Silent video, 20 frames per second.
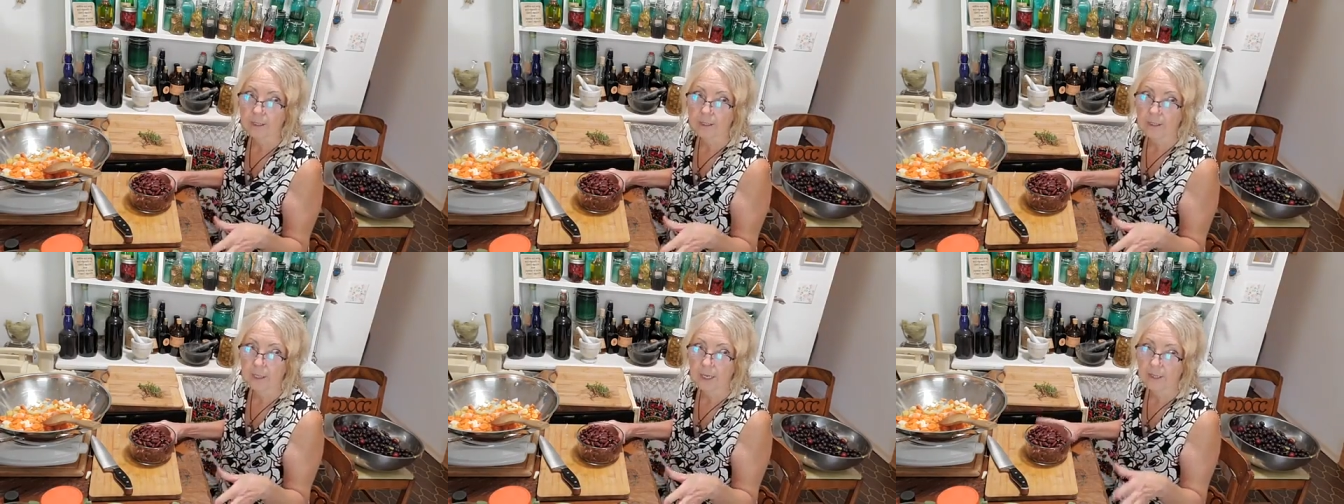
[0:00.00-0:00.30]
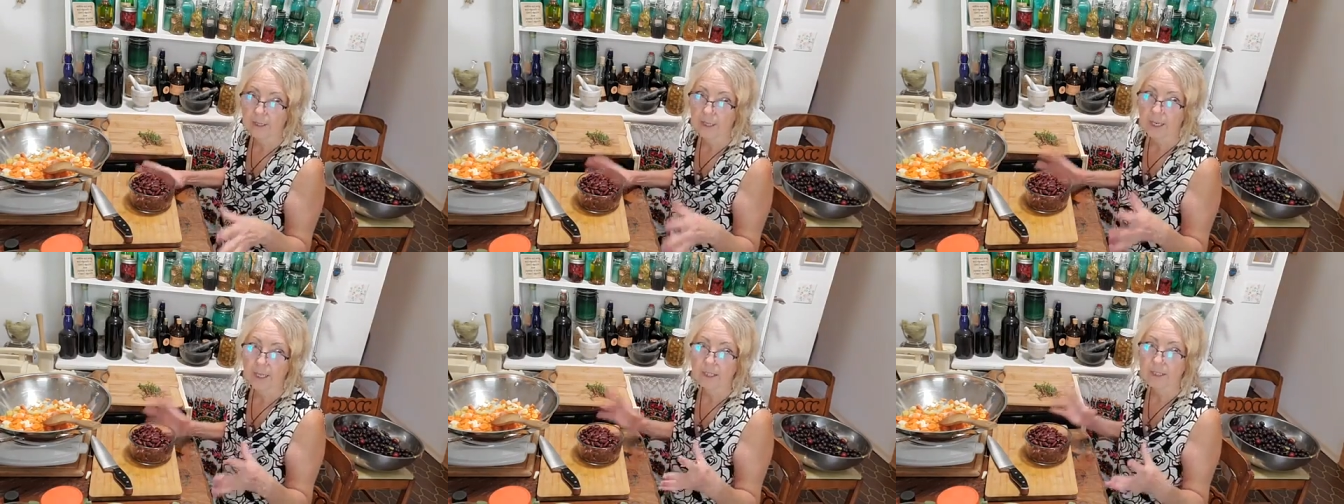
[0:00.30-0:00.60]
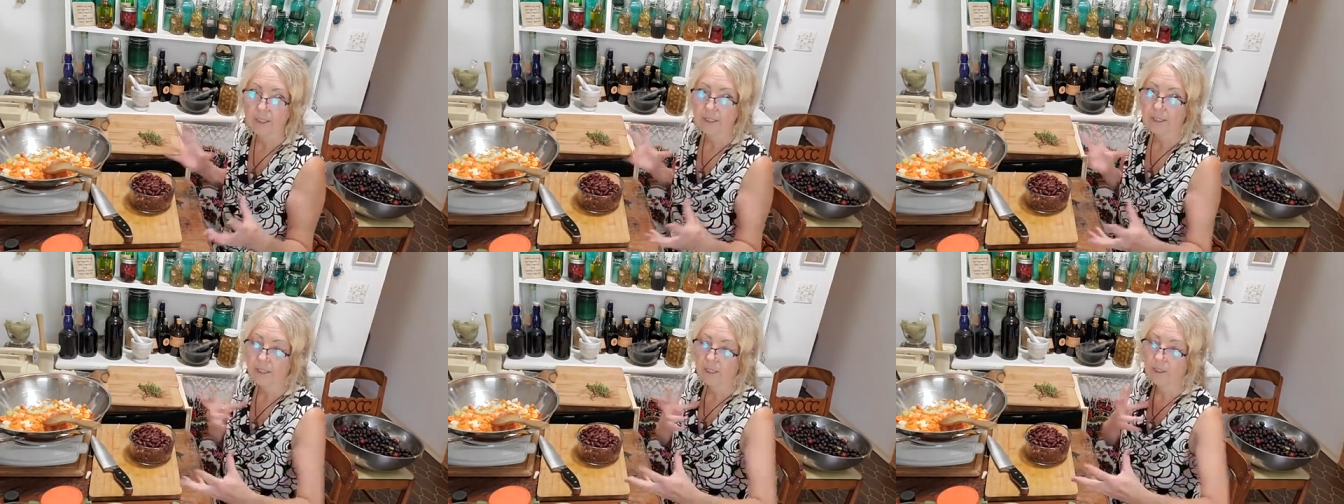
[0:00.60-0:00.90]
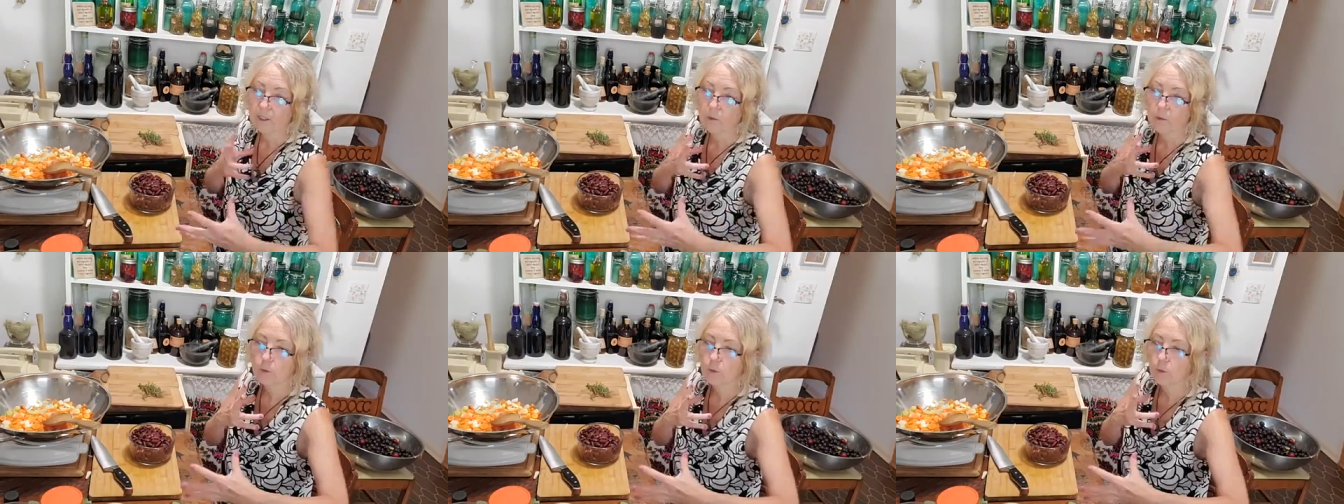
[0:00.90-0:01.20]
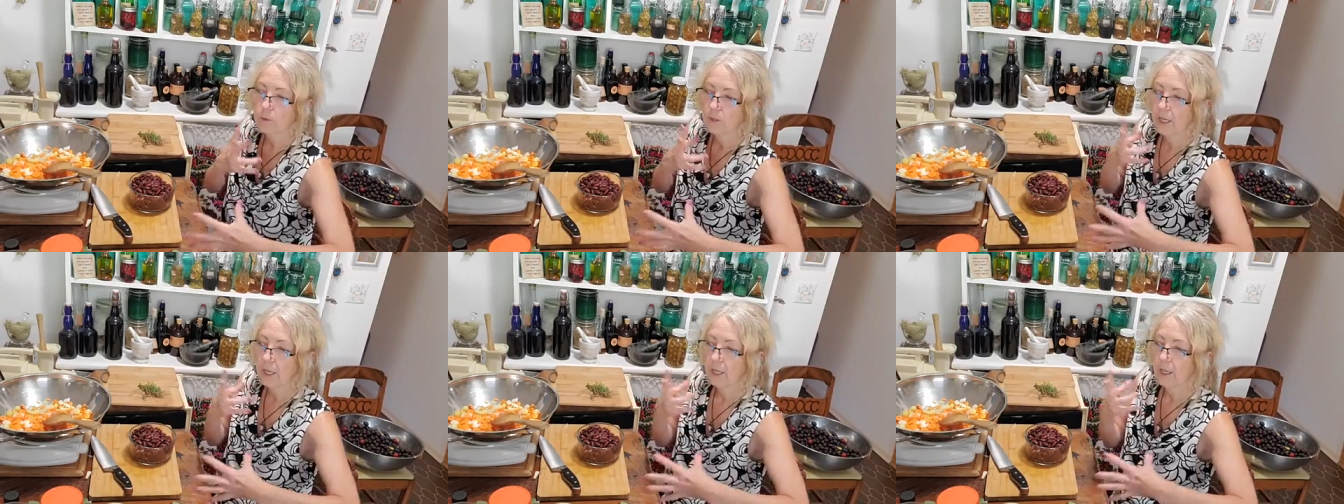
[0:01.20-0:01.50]
And that's, you know,
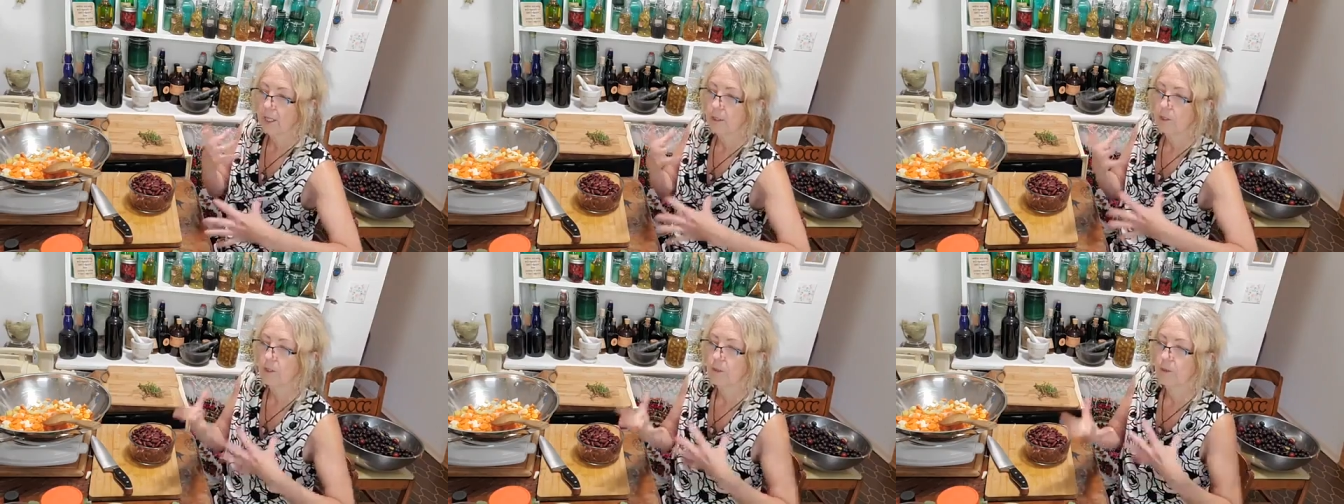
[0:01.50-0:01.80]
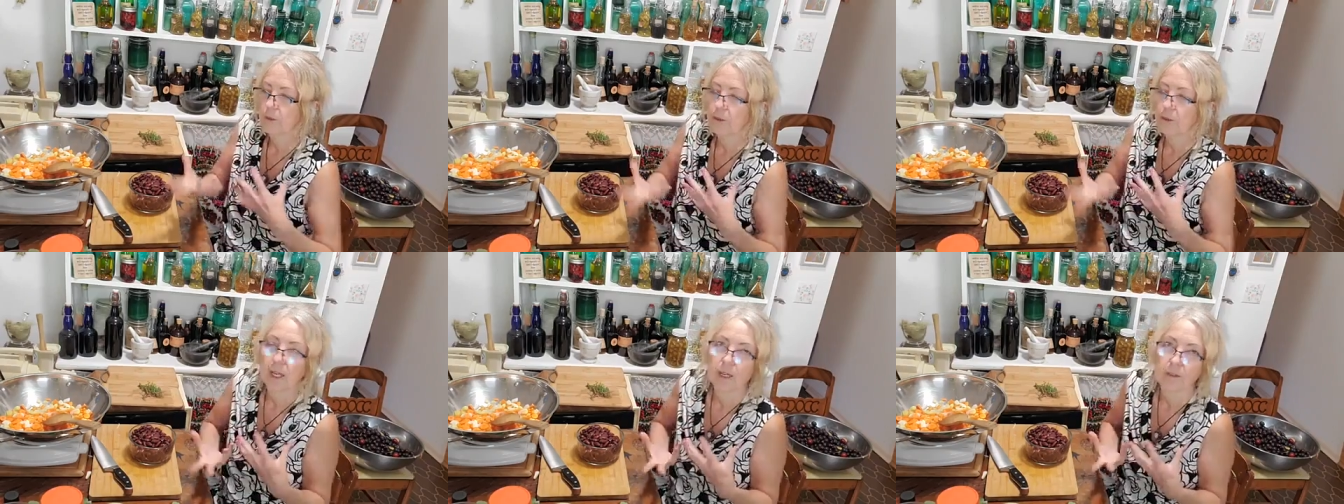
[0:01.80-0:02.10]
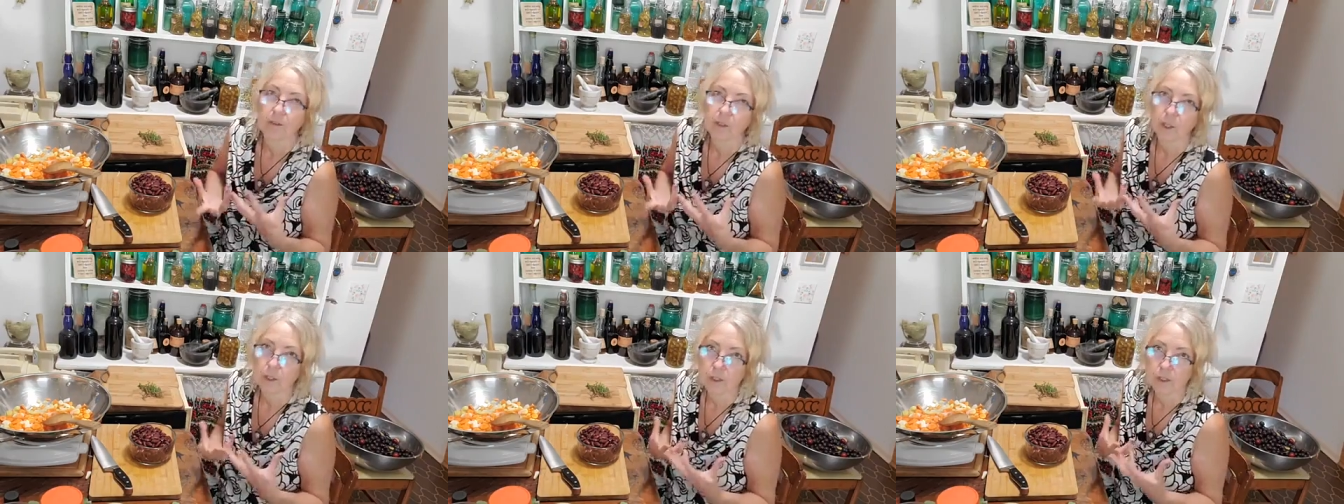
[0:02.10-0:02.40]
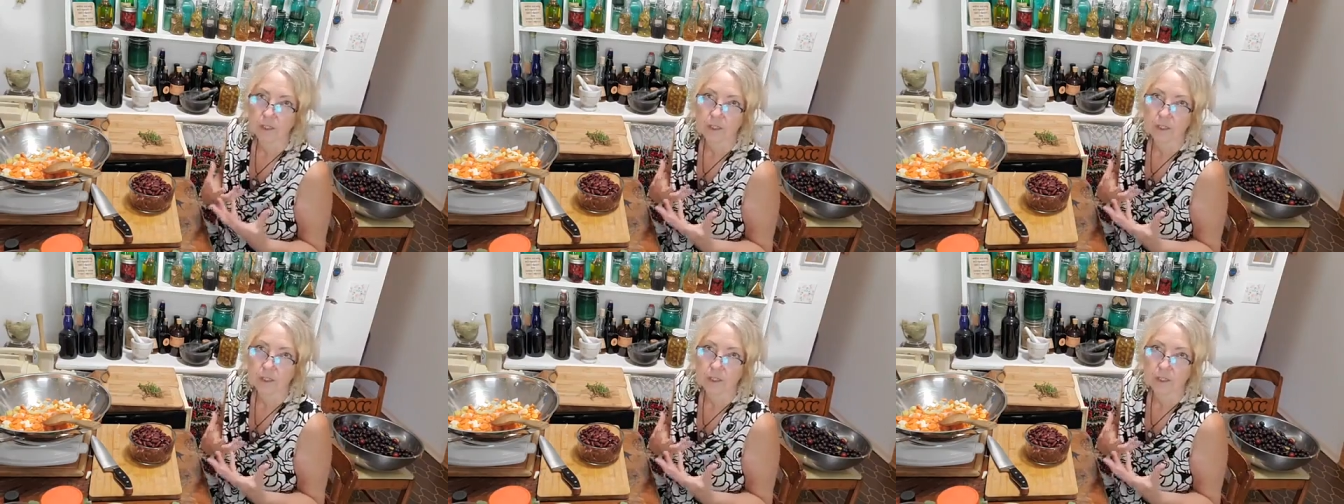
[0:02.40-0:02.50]
getting those flavors